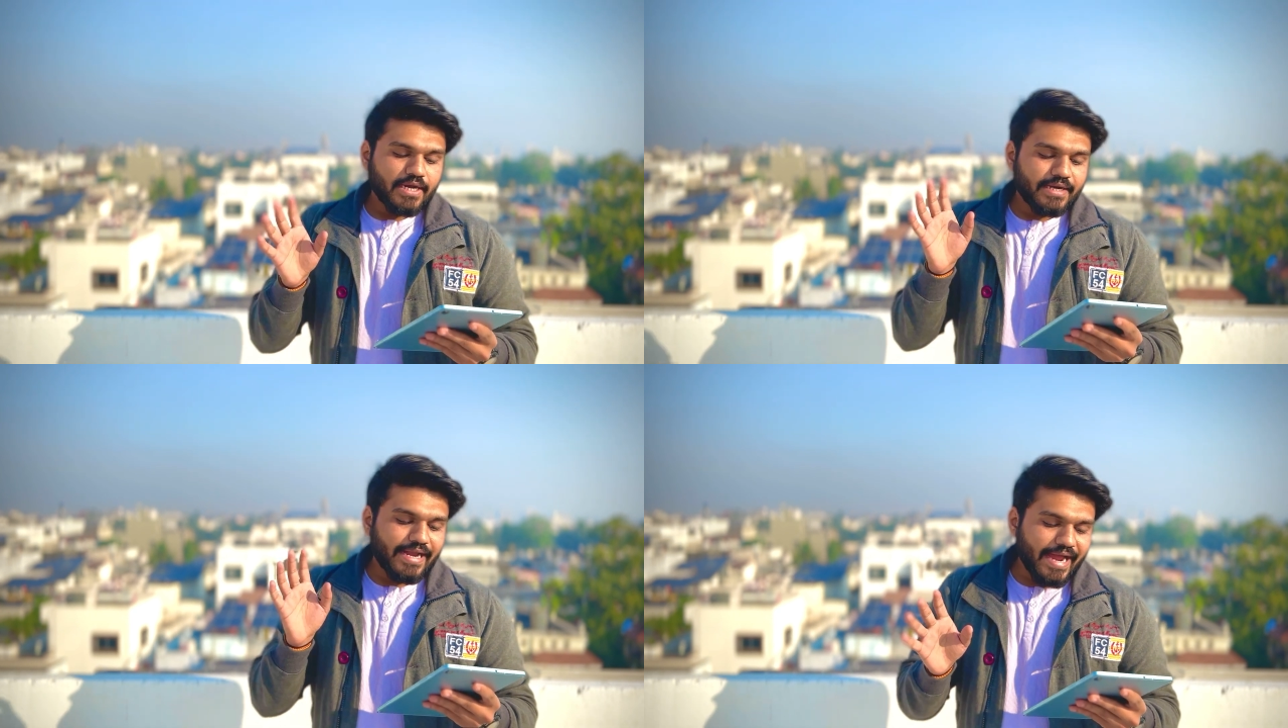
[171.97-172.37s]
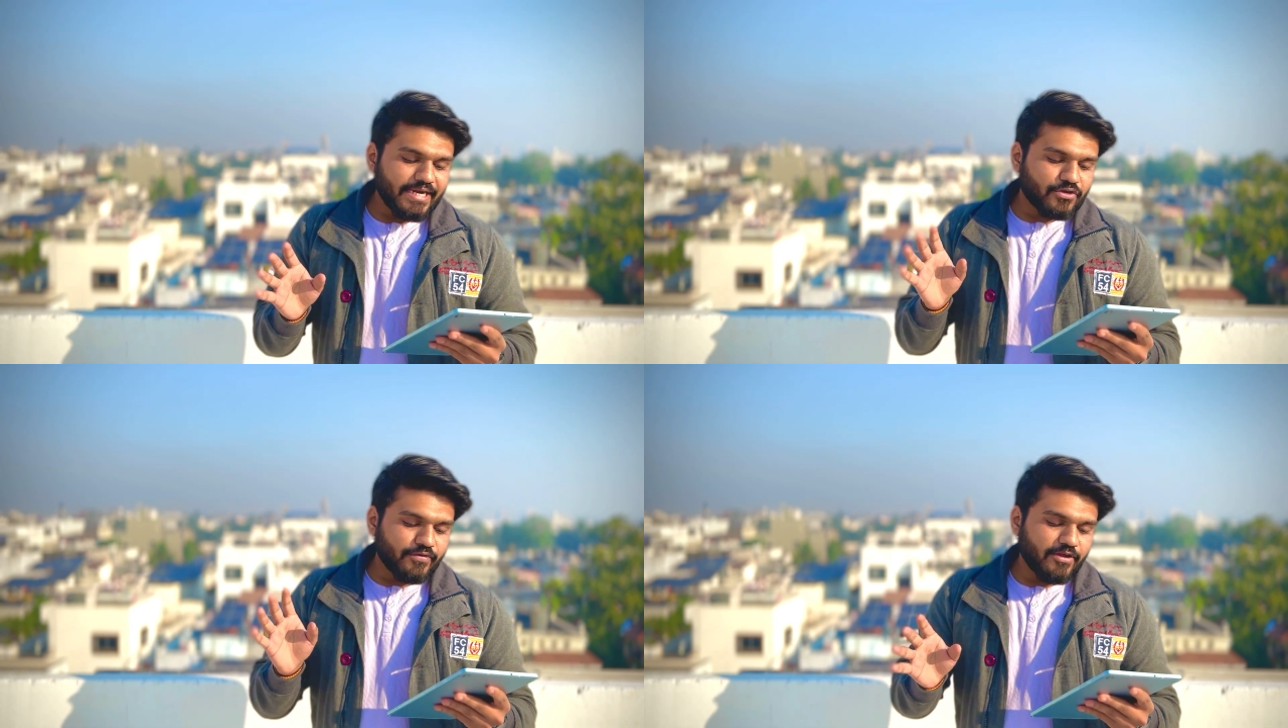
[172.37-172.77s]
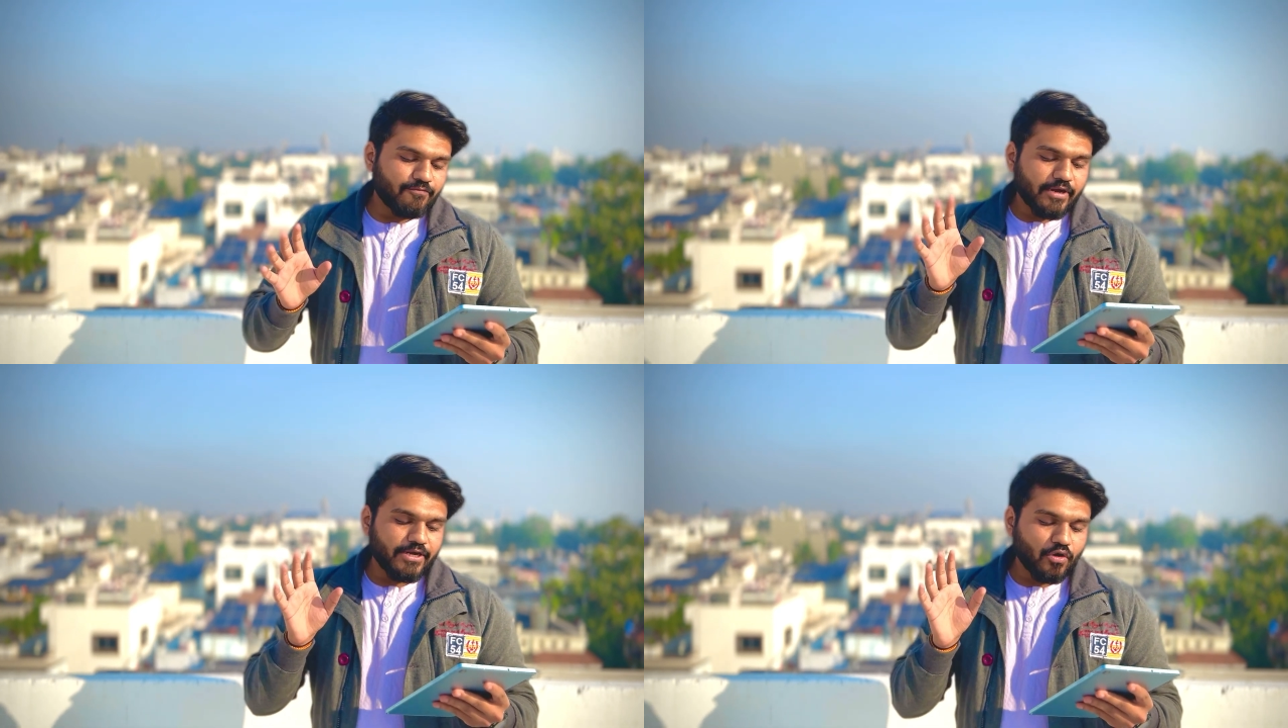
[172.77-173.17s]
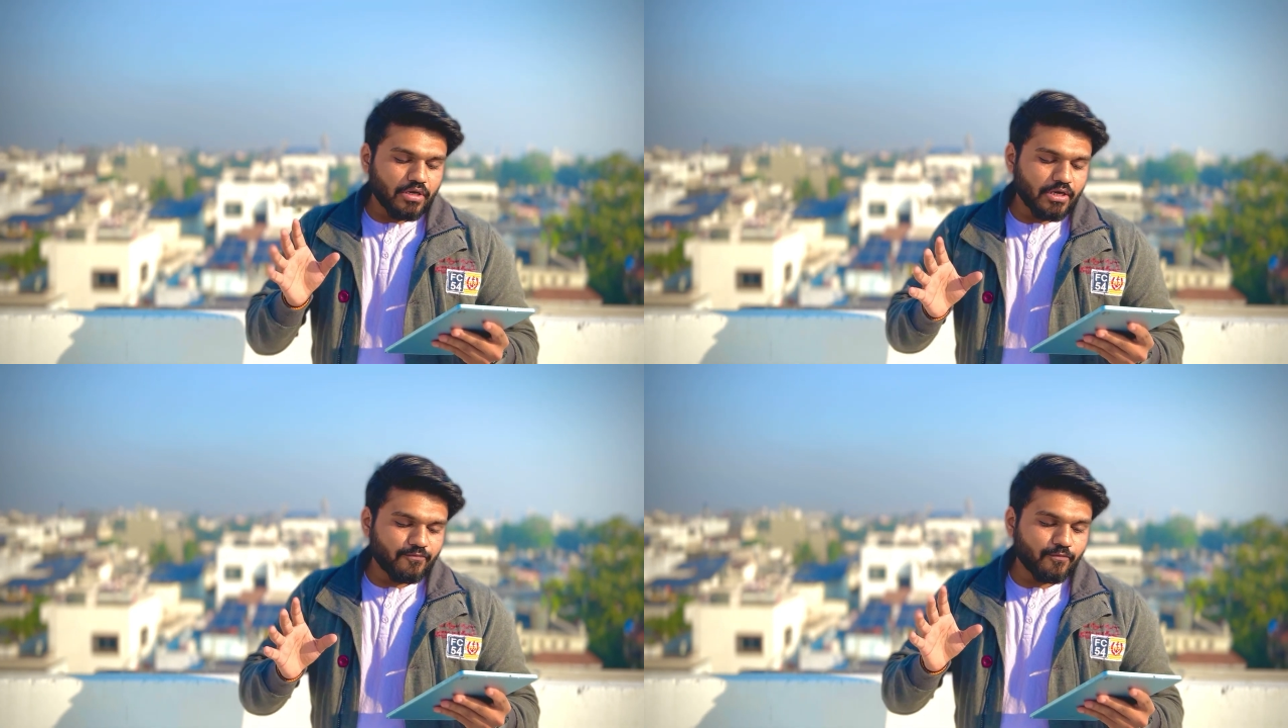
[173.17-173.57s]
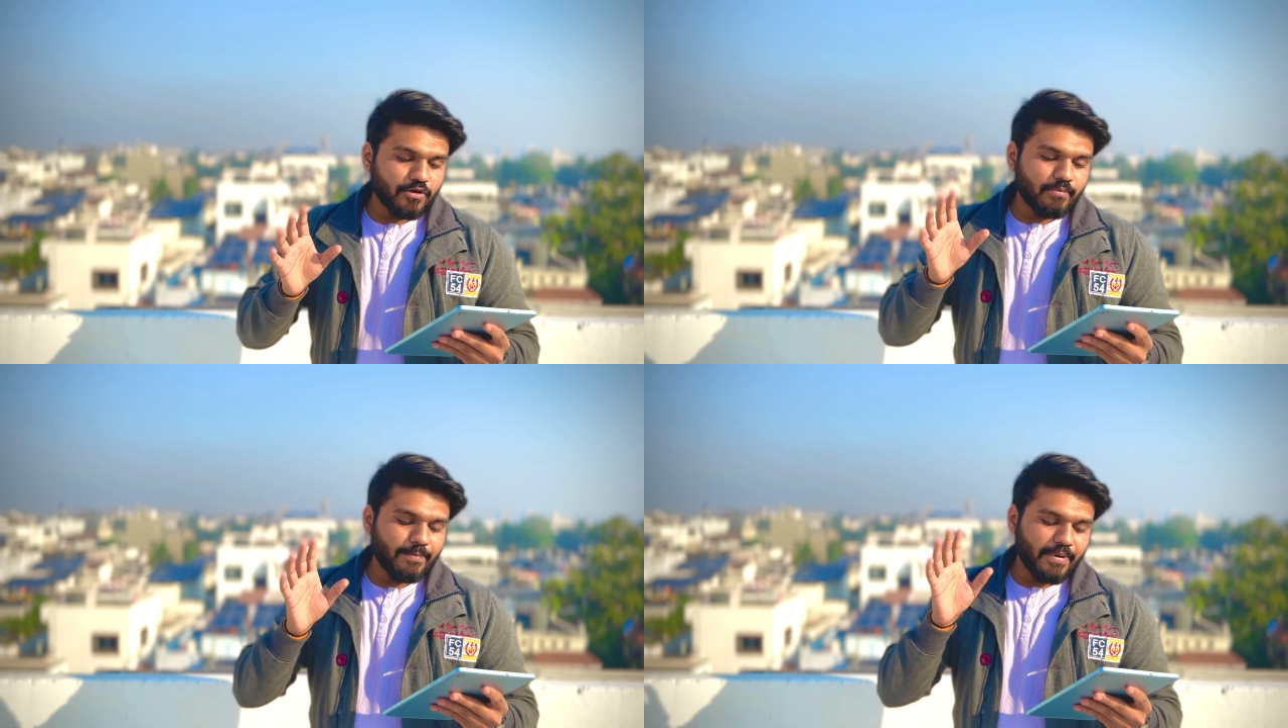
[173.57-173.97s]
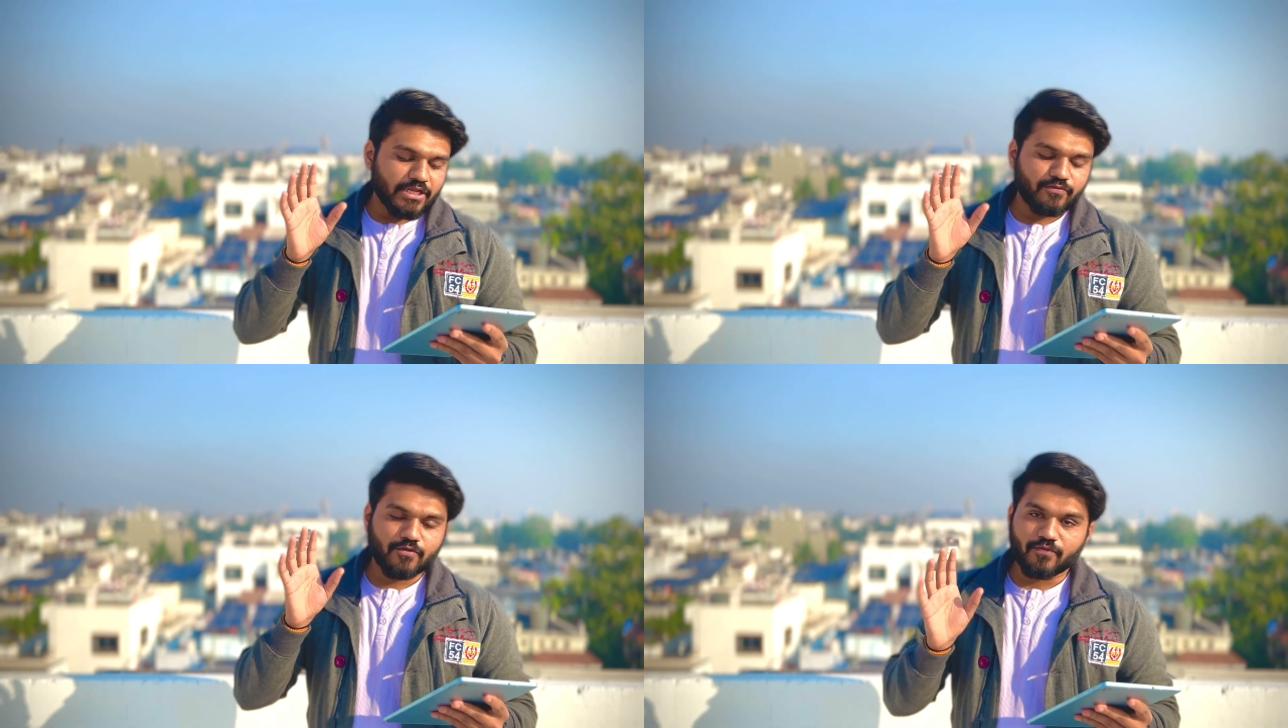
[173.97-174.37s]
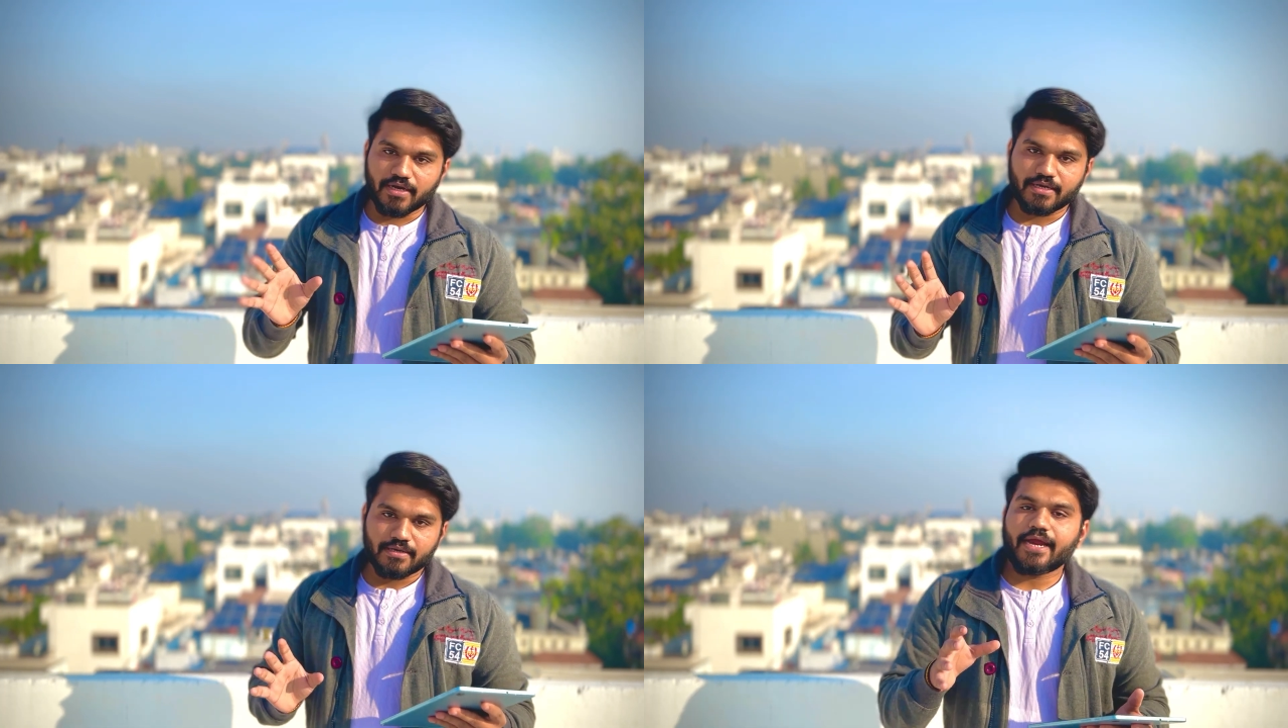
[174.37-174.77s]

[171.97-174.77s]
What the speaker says: $925 for my pathway 1,